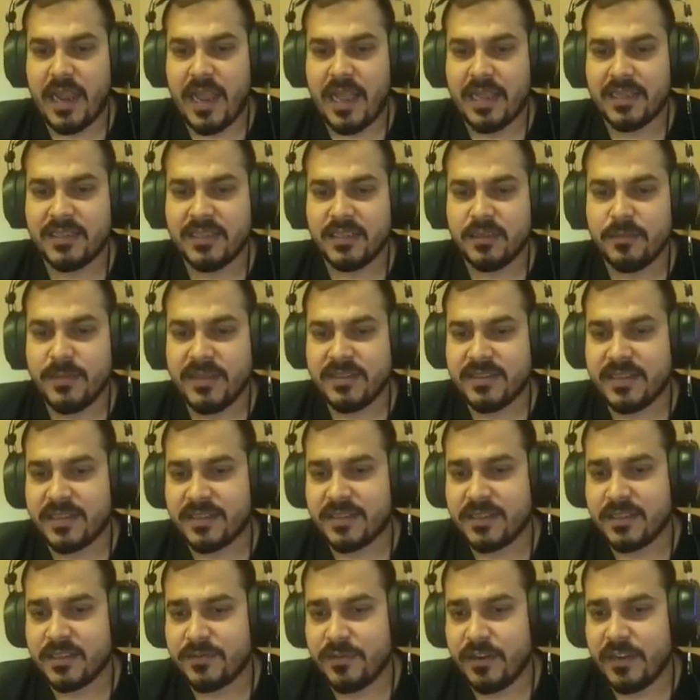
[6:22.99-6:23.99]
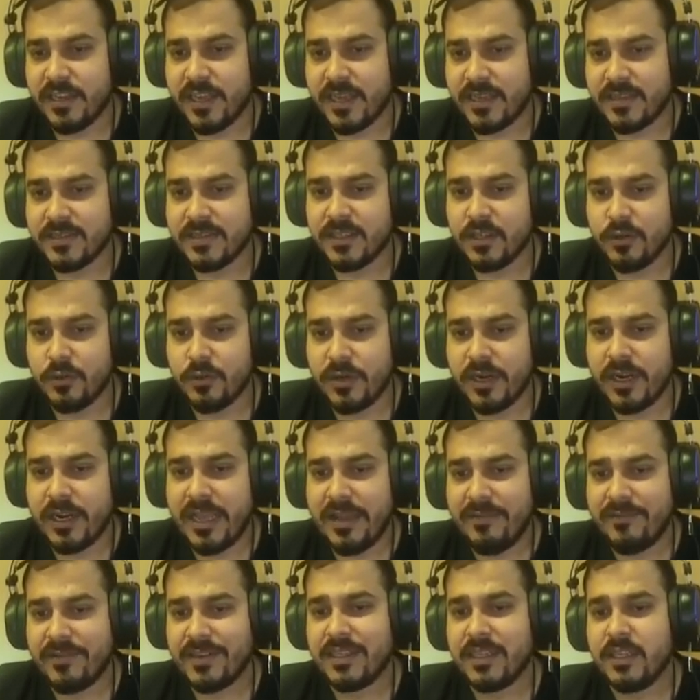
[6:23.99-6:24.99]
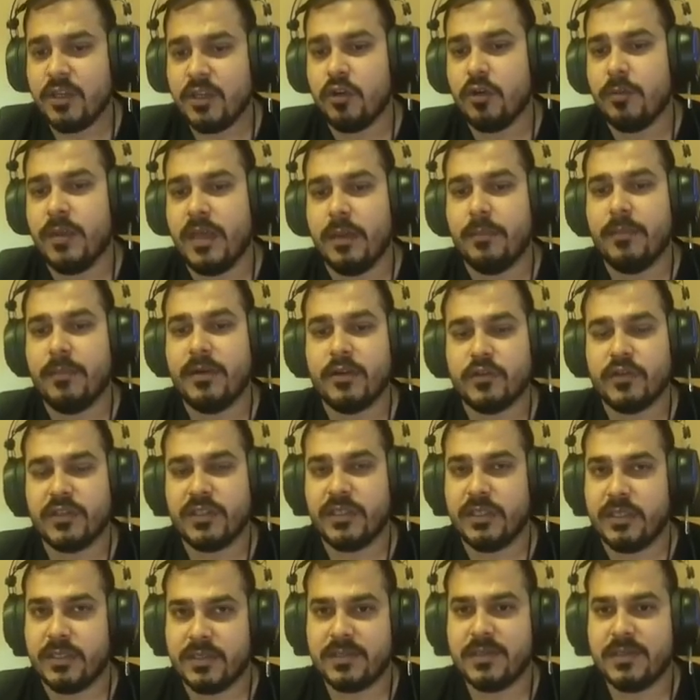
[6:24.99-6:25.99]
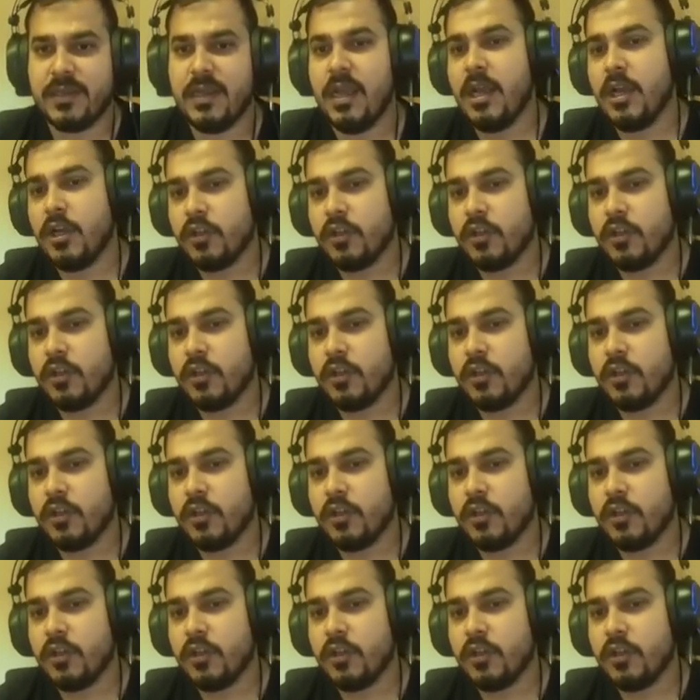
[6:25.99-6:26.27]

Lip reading: Has it been successfully executed? Everything, you'll be able to see this.